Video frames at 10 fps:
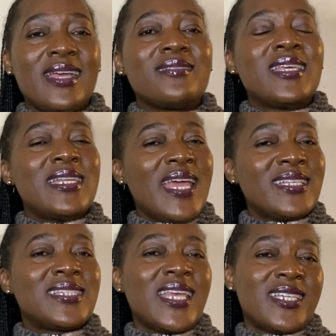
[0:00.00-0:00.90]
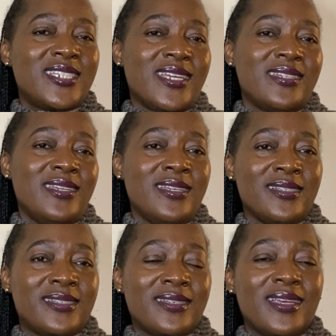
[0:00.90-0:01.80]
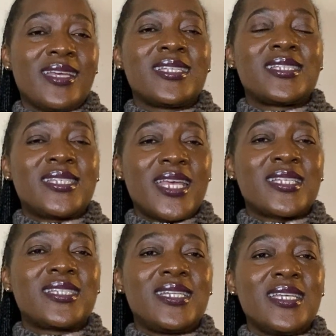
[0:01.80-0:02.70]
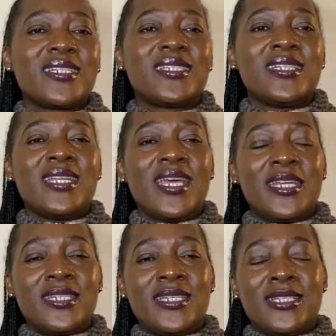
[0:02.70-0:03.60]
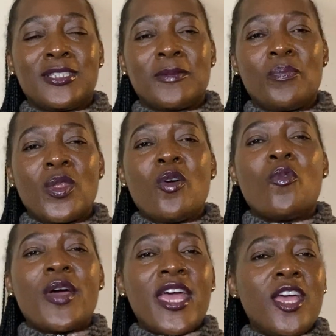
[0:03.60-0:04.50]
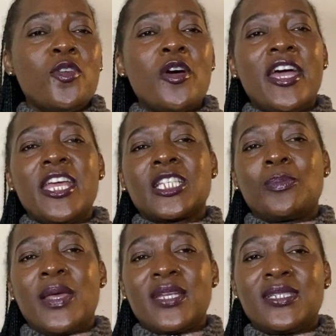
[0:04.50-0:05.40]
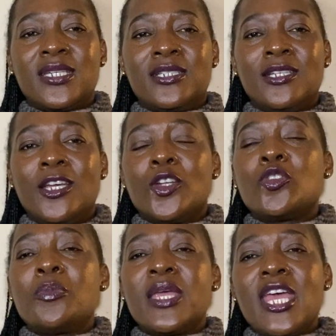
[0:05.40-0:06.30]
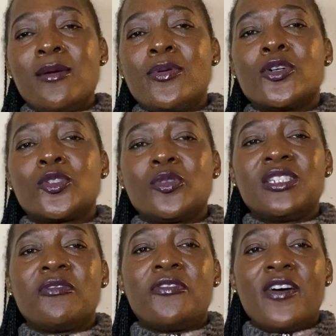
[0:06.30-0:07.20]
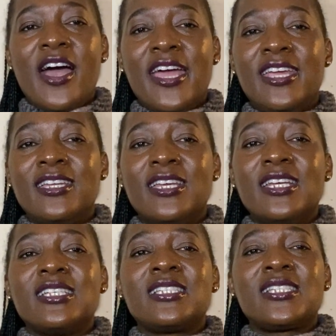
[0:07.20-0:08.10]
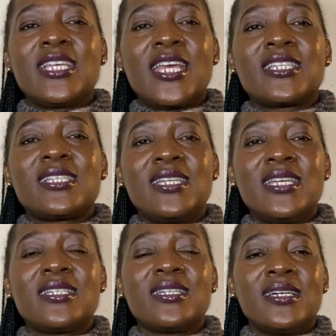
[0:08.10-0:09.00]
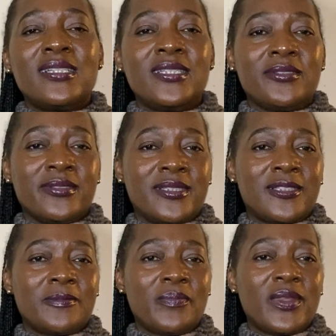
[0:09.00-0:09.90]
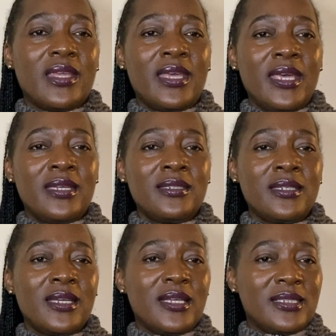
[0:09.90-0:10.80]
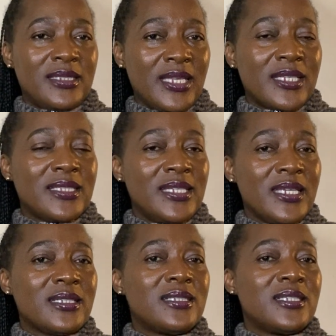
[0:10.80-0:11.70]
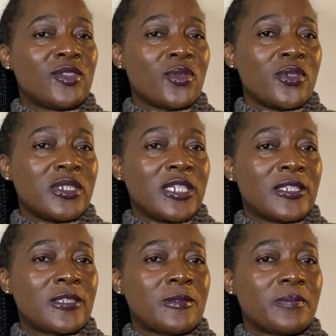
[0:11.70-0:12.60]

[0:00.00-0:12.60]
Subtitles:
The next section is sex-linked inheritance, where you are expected to be able to define sex-linked alleles and sex-linked disorders.